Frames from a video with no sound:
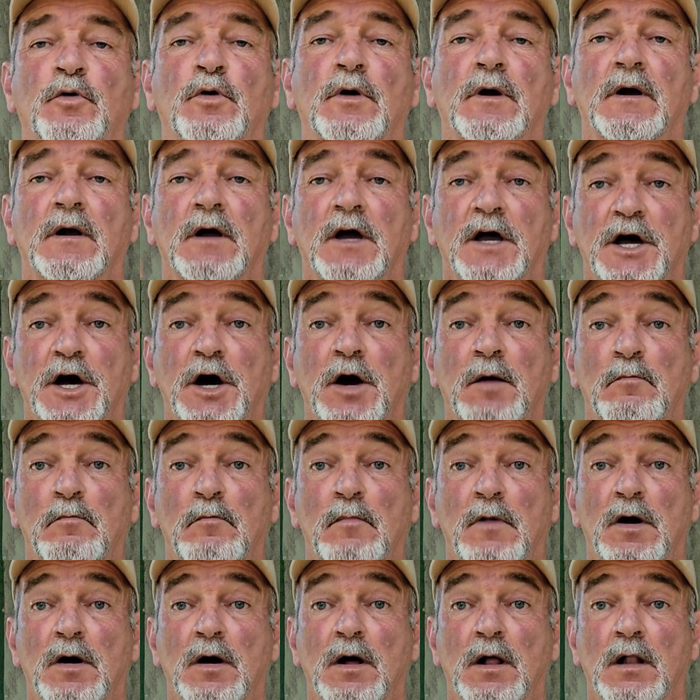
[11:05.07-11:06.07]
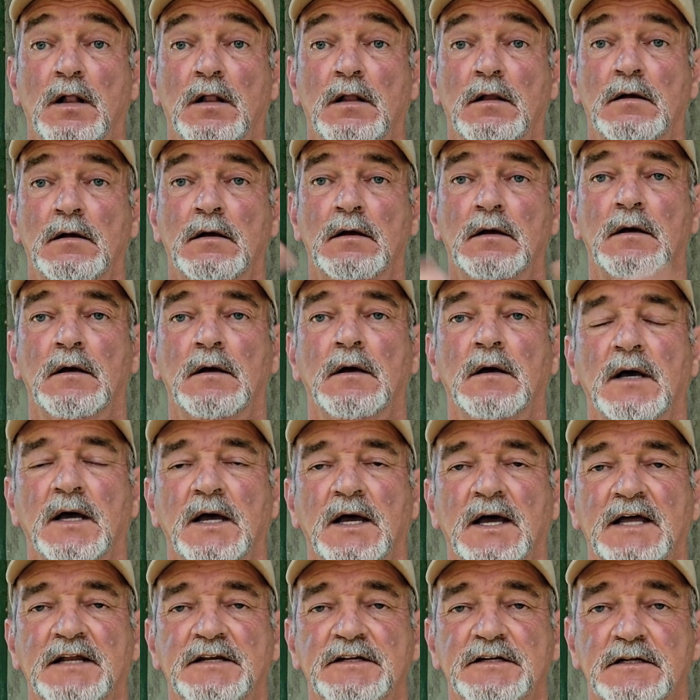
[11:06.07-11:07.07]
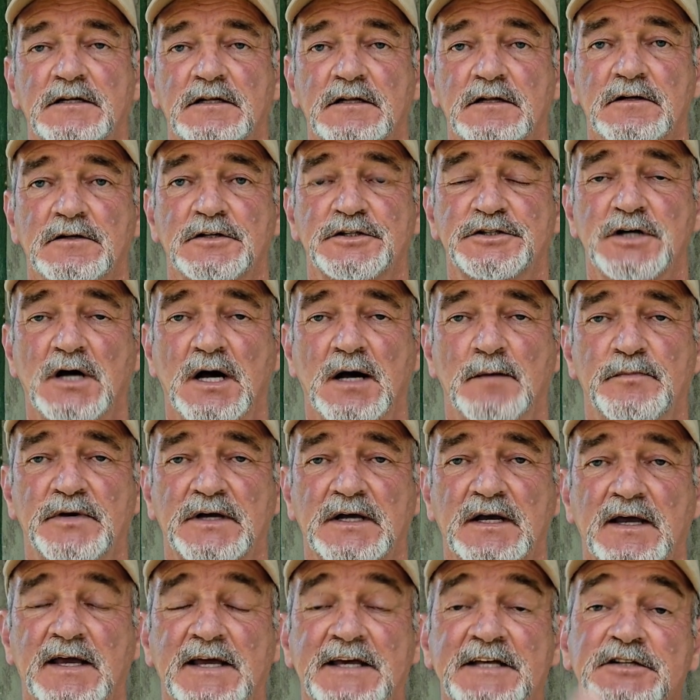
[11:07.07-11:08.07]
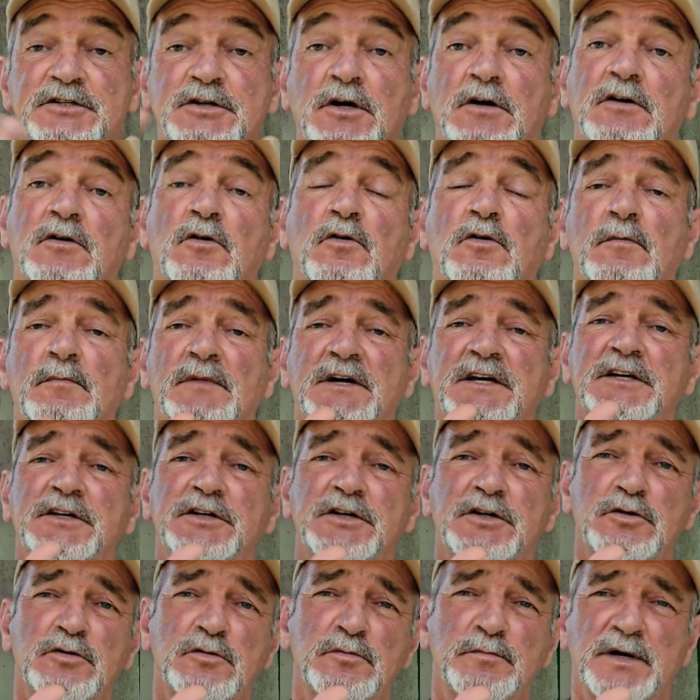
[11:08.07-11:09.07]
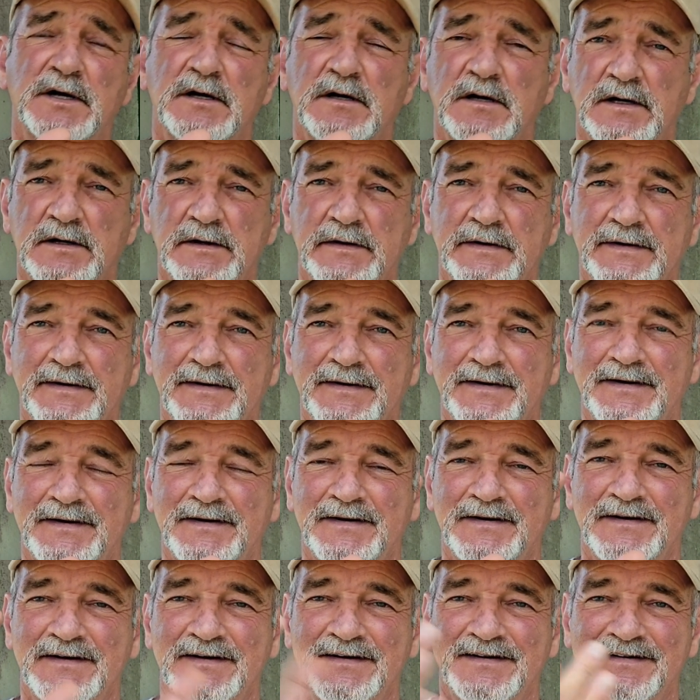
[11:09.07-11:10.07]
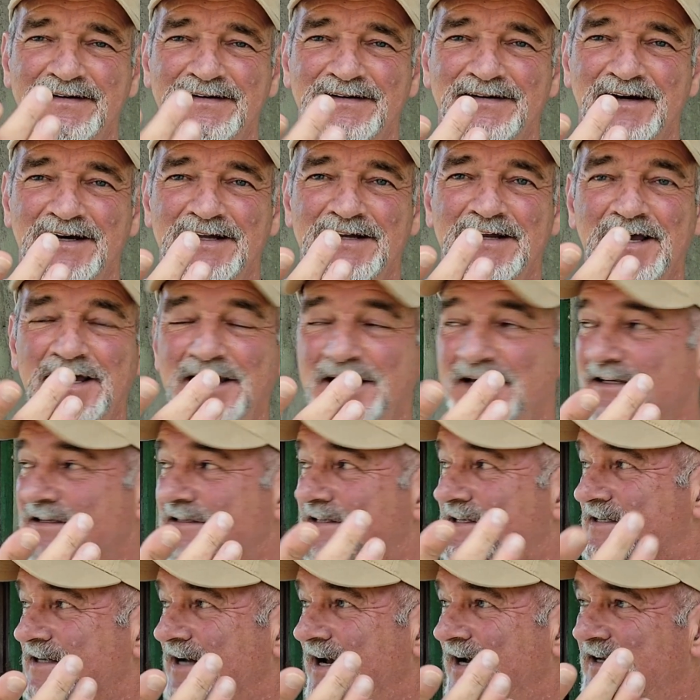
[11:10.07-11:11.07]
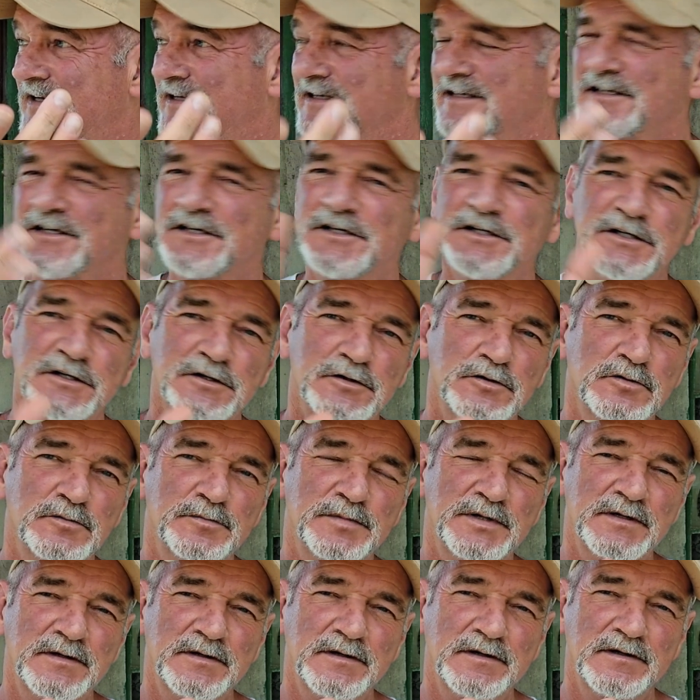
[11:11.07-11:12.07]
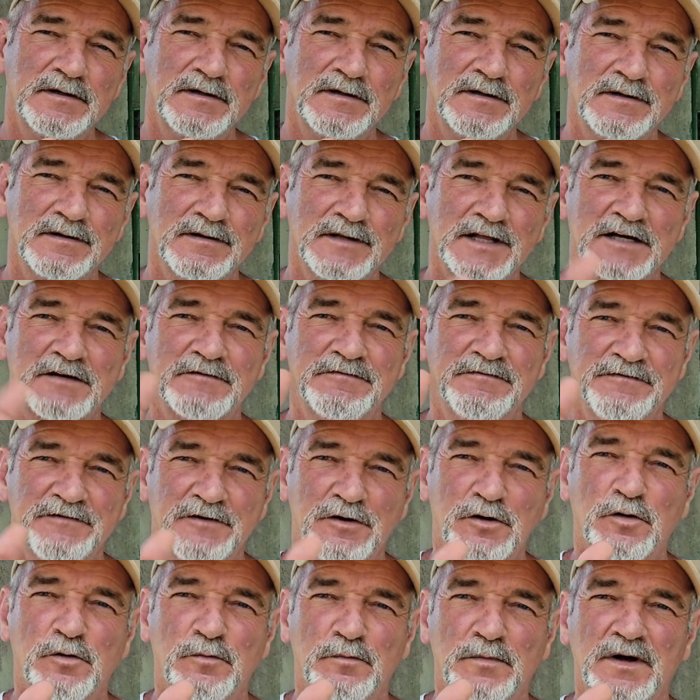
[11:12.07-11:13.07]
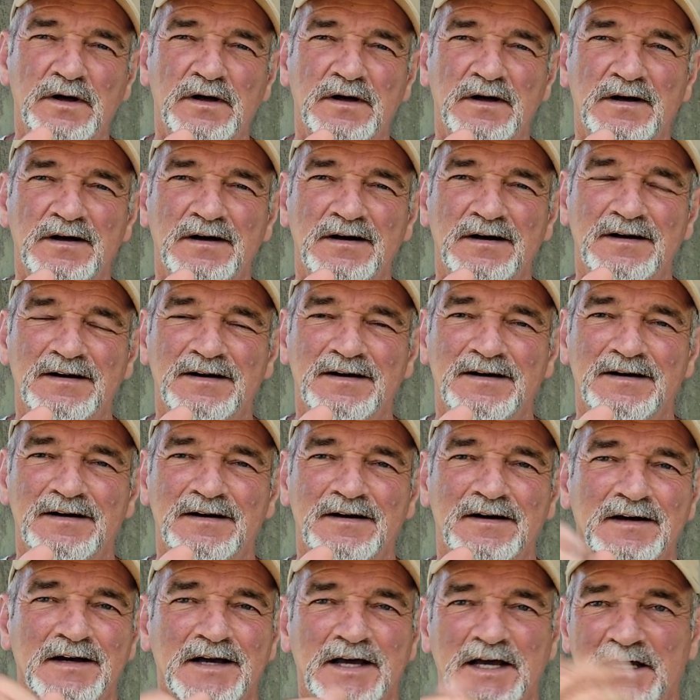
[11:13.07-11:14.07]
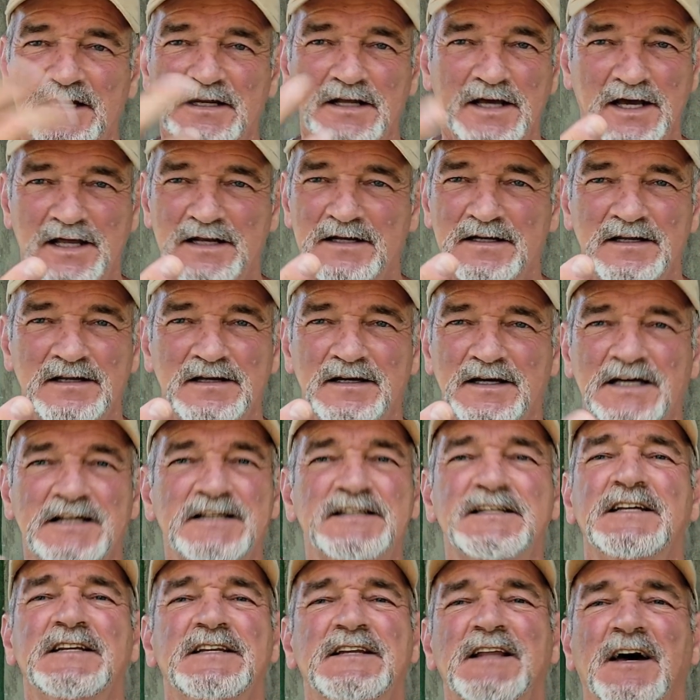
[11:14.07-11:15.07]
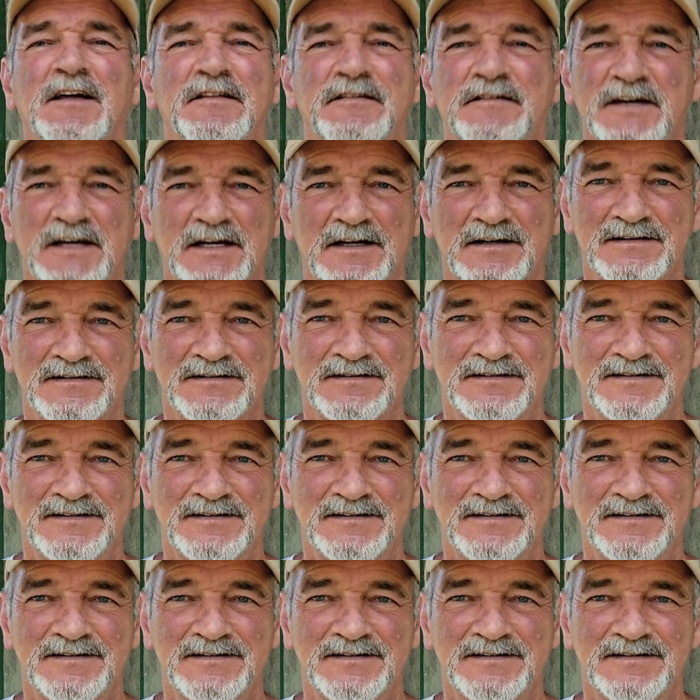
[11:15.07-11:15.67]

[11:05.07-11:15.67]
for a mall, and did a little shopping. He took home a cube, an 8-sided cube, like foam, and it did nothing.